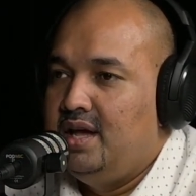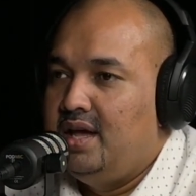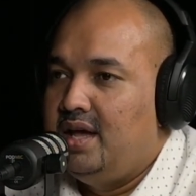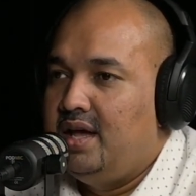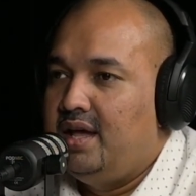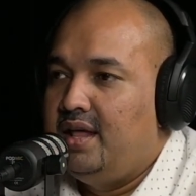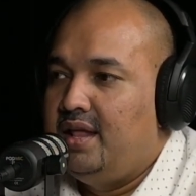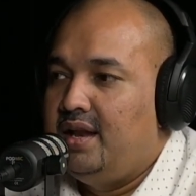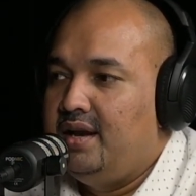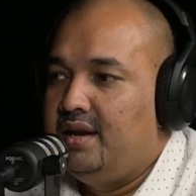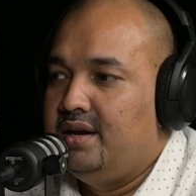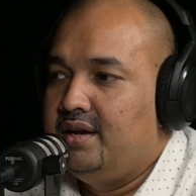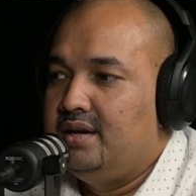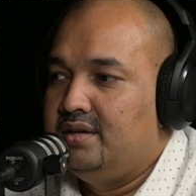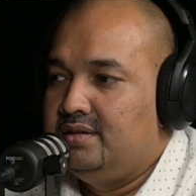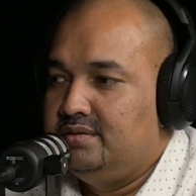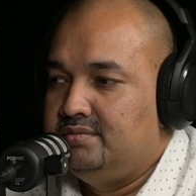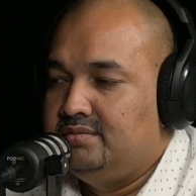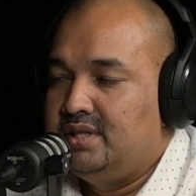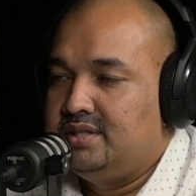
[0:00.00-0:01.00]
And
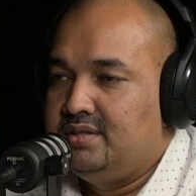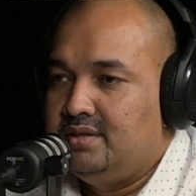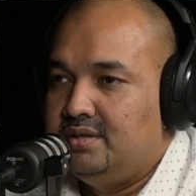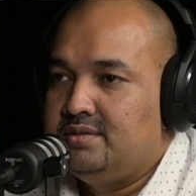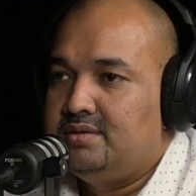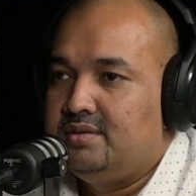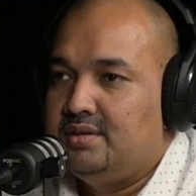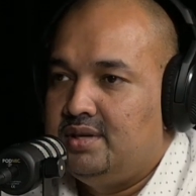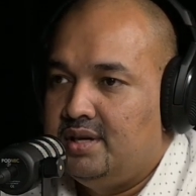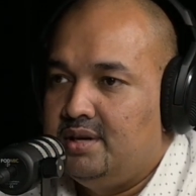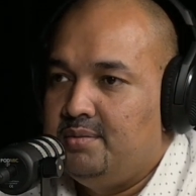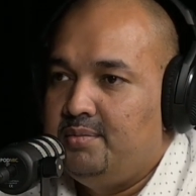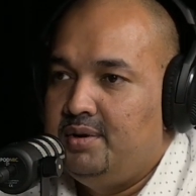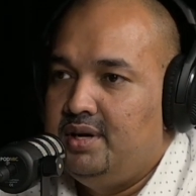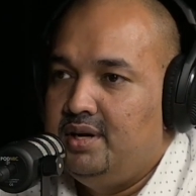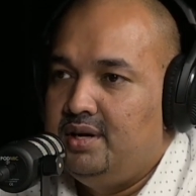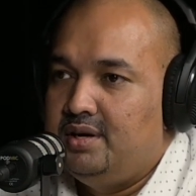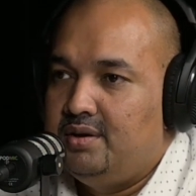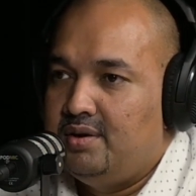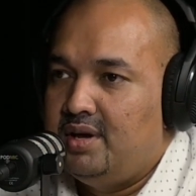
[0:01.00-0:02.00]
that's also
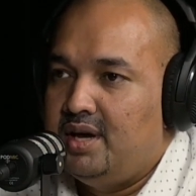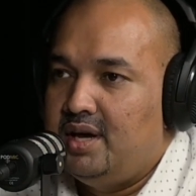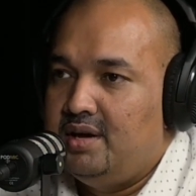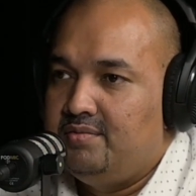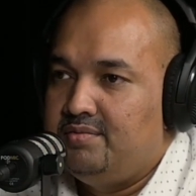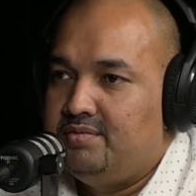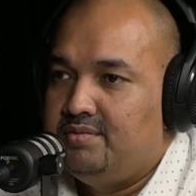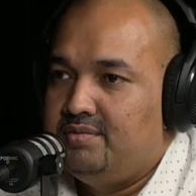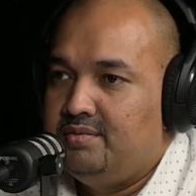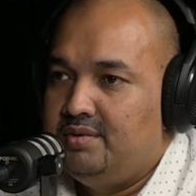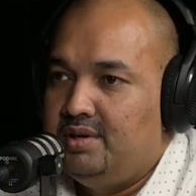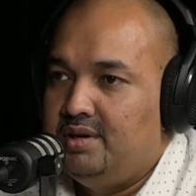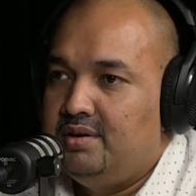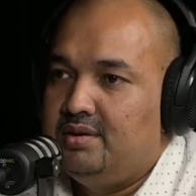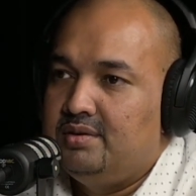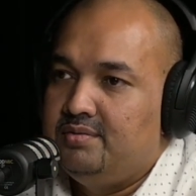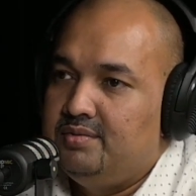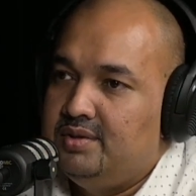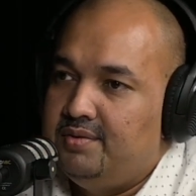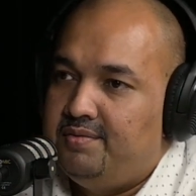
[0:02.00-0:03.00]
recommended to have
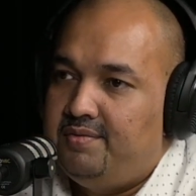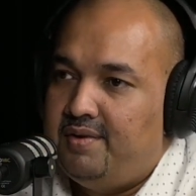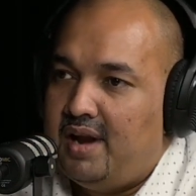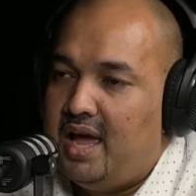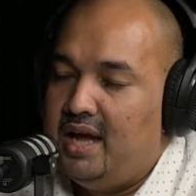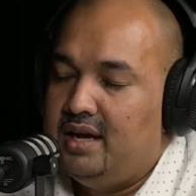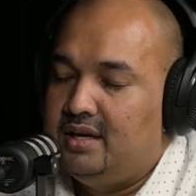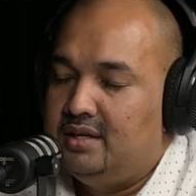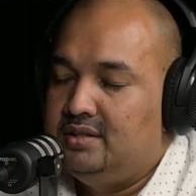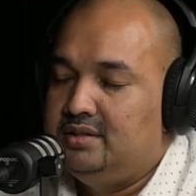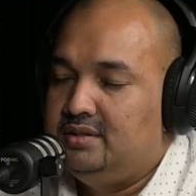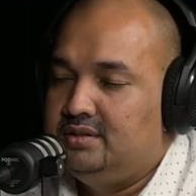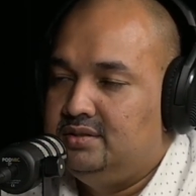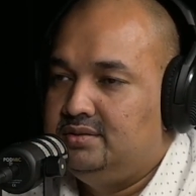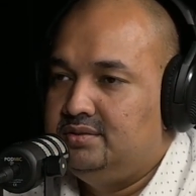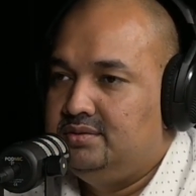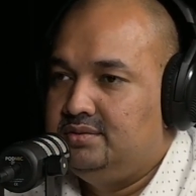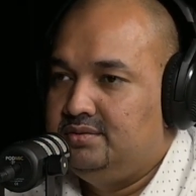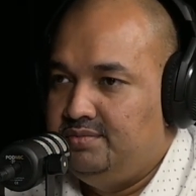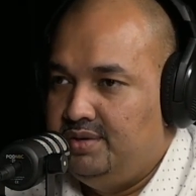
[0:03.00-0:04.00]
along with the flag
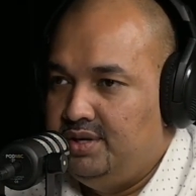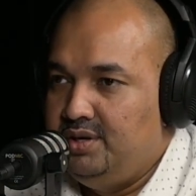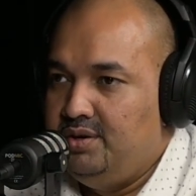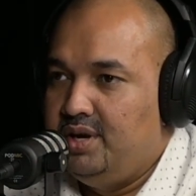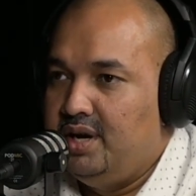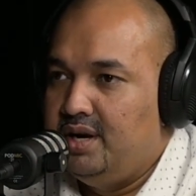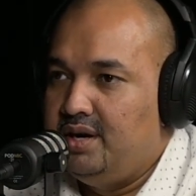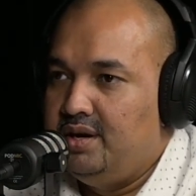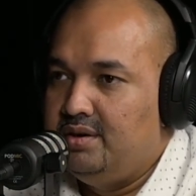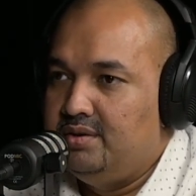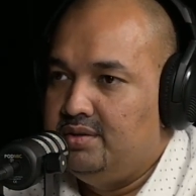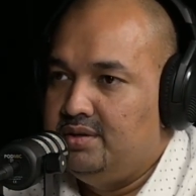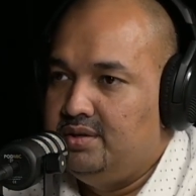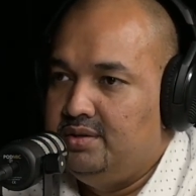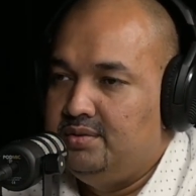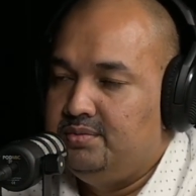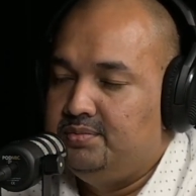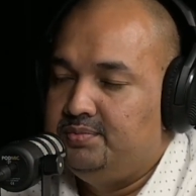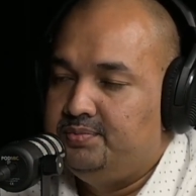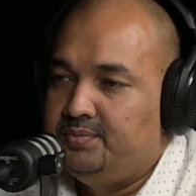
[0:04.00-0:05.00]
when you get into the
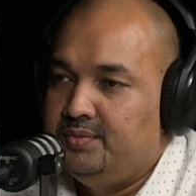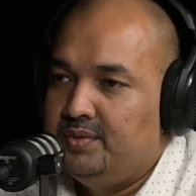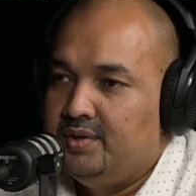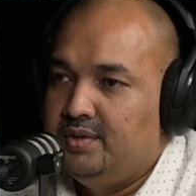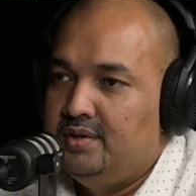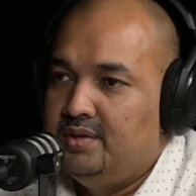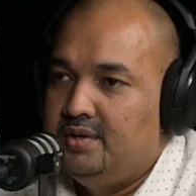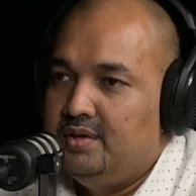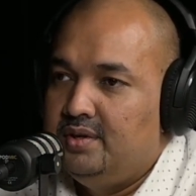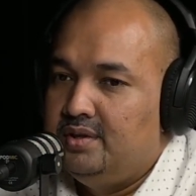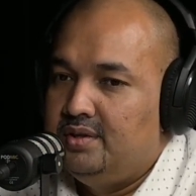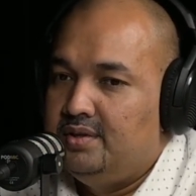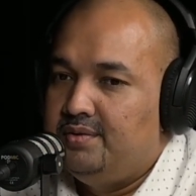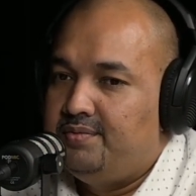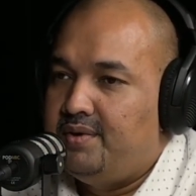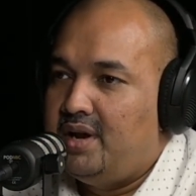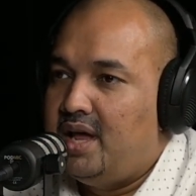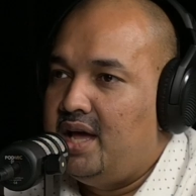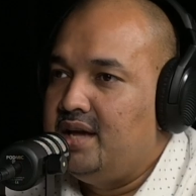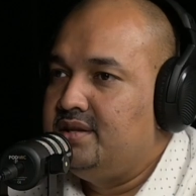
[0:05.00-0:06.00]
dune. The
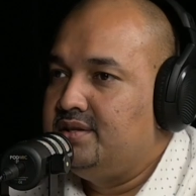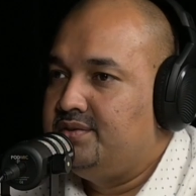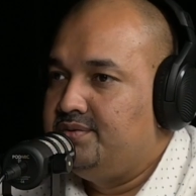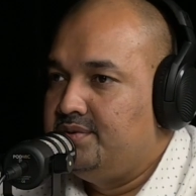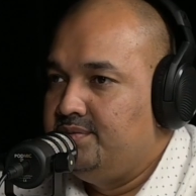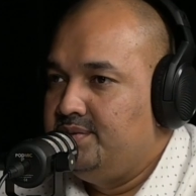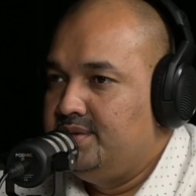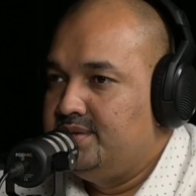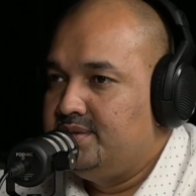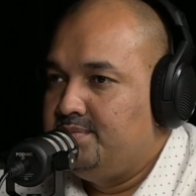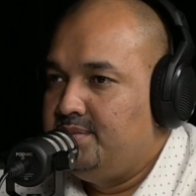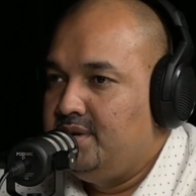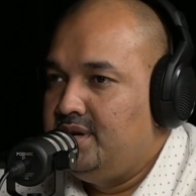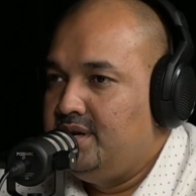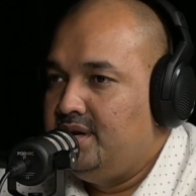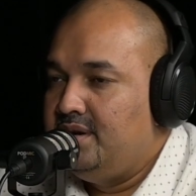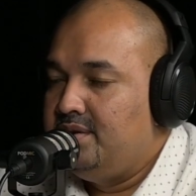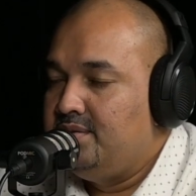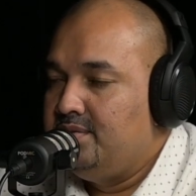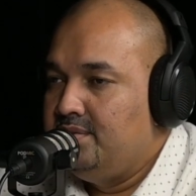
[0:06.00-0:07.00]
flag is for
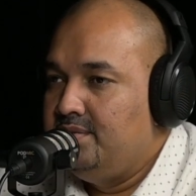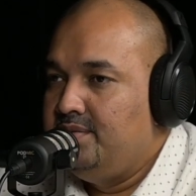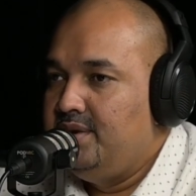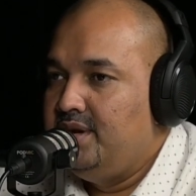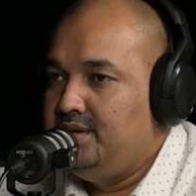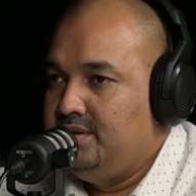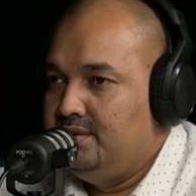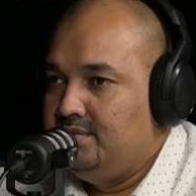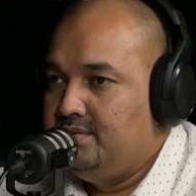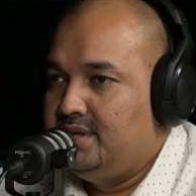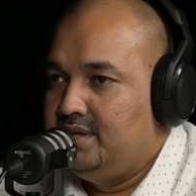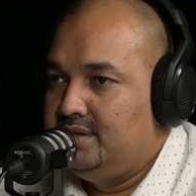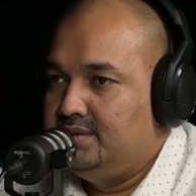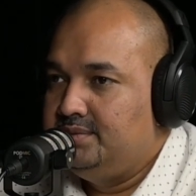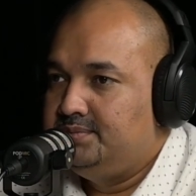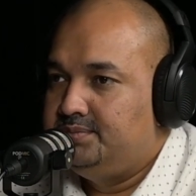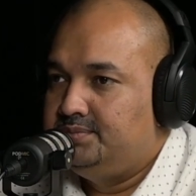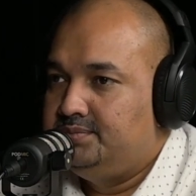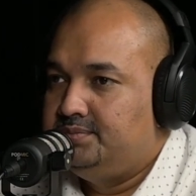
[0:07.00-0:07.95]
visibility to know where you are.